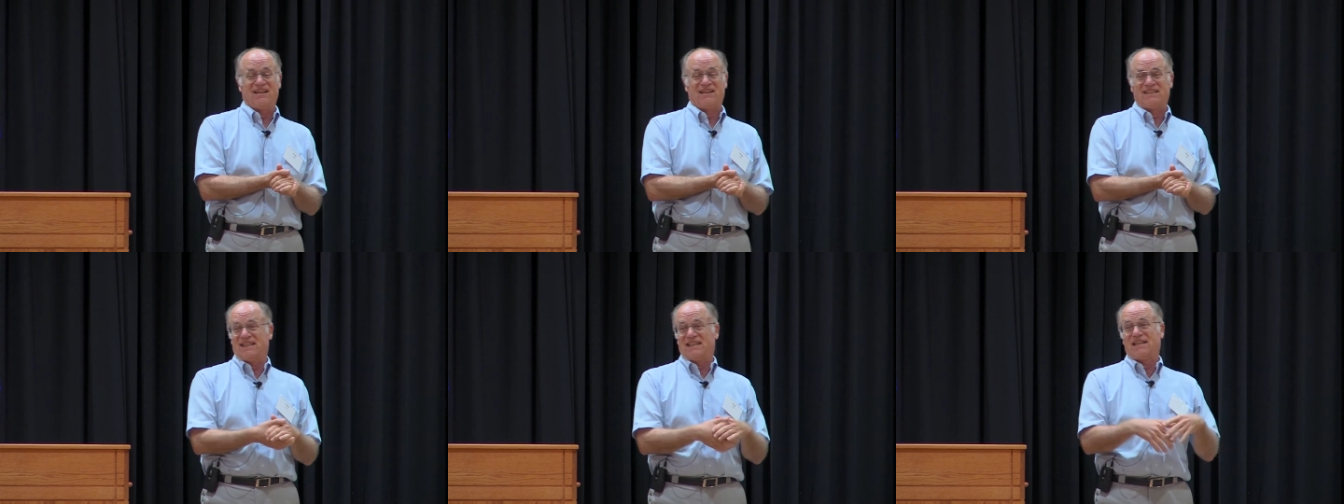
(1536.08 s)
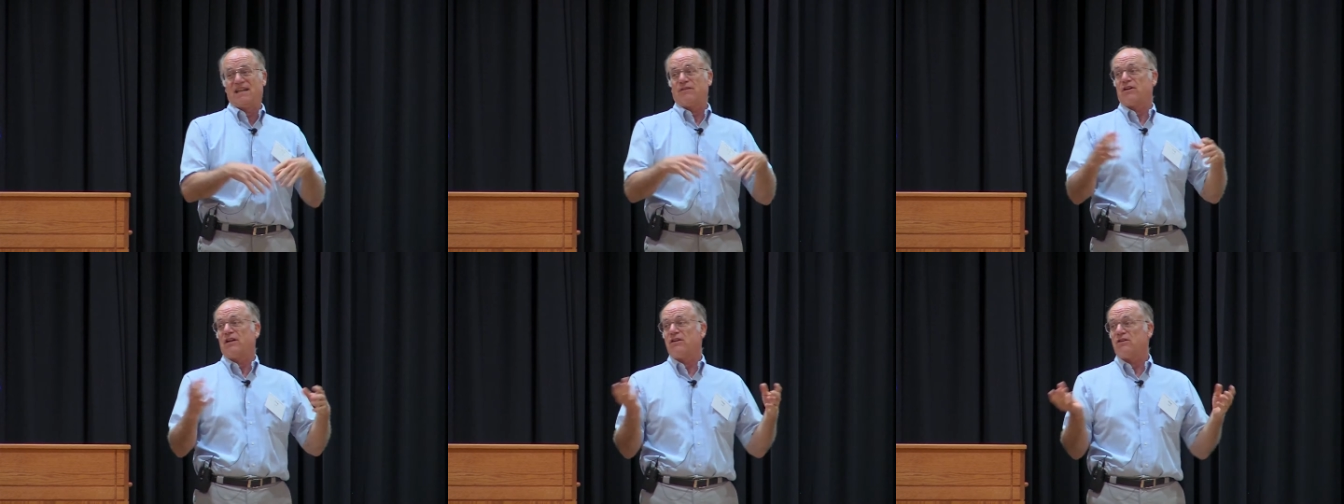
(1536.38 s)

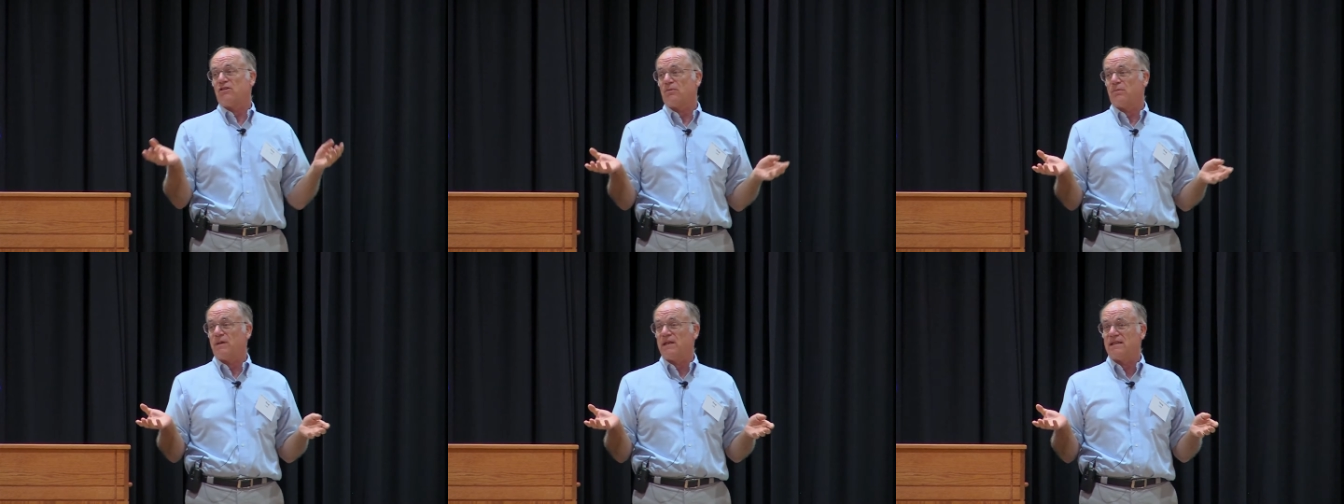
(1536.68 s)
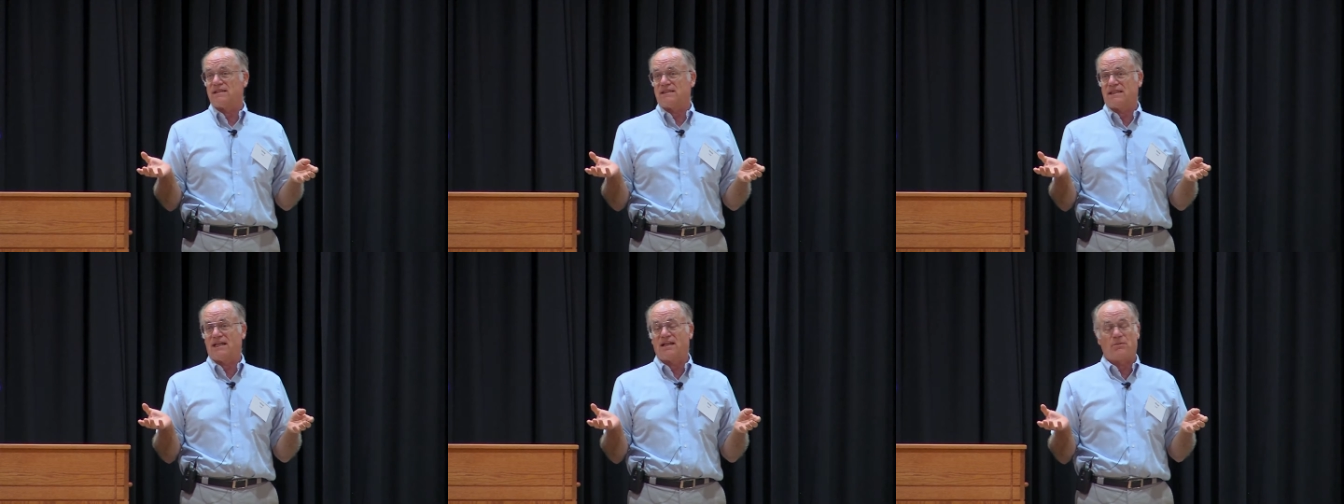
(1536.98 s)
significant
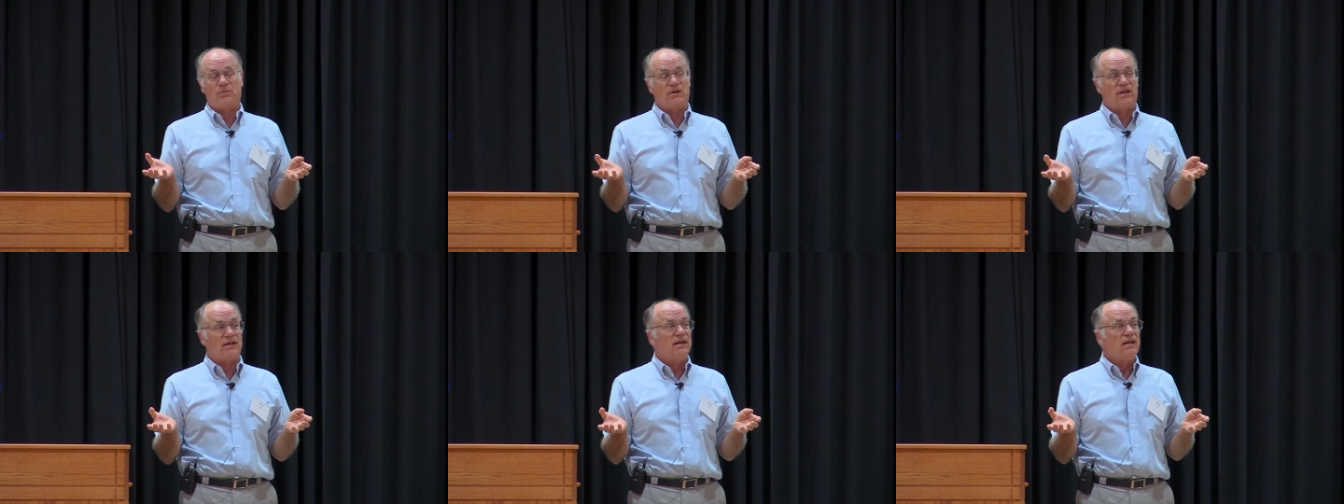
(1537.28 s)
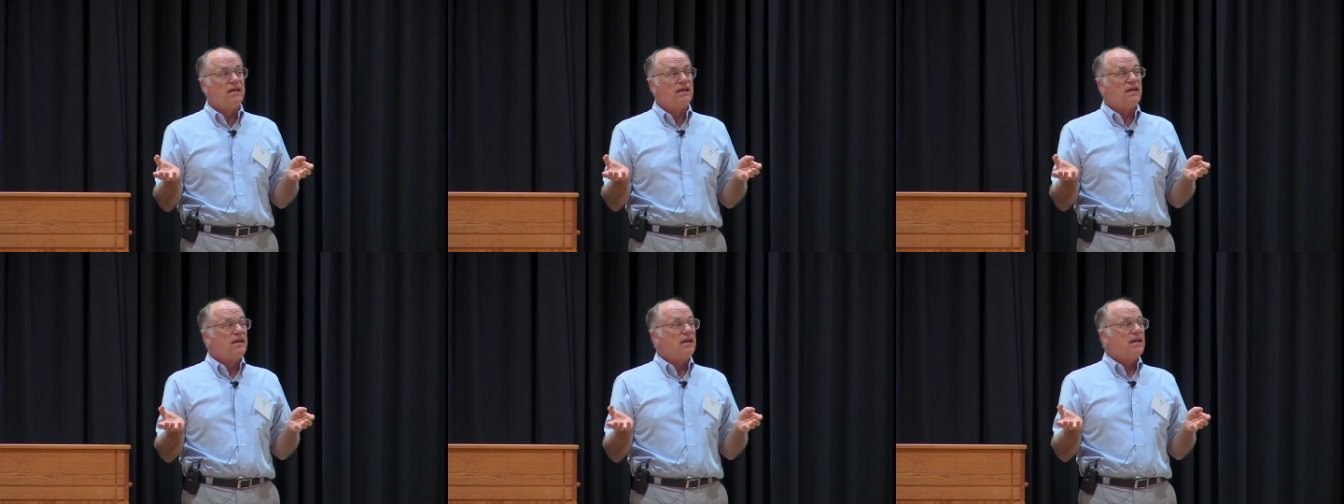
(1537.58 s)
European settlement,
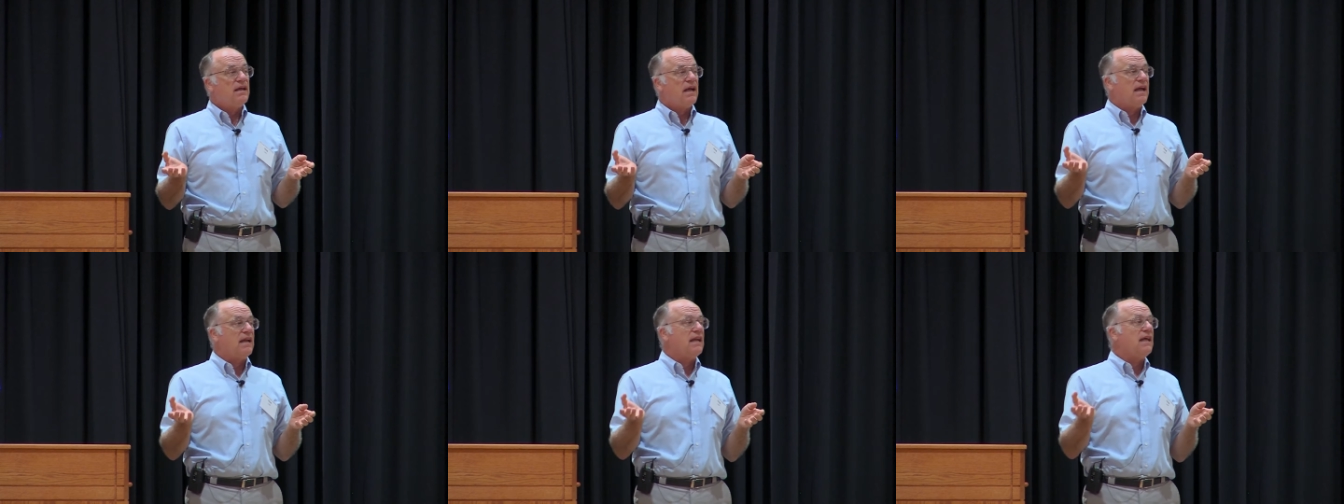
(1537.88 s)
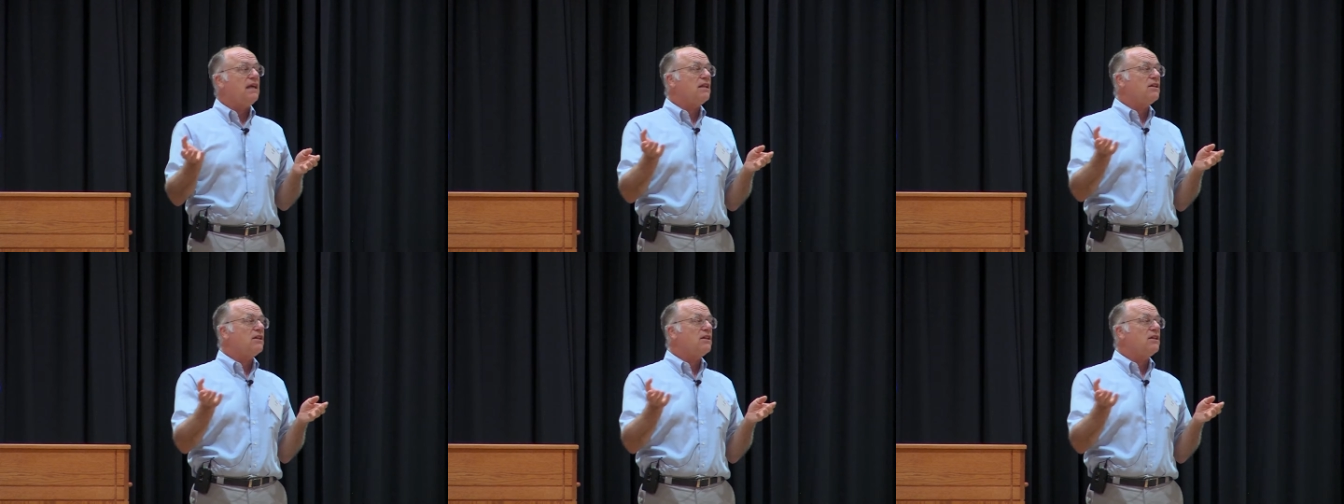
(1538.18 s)
and he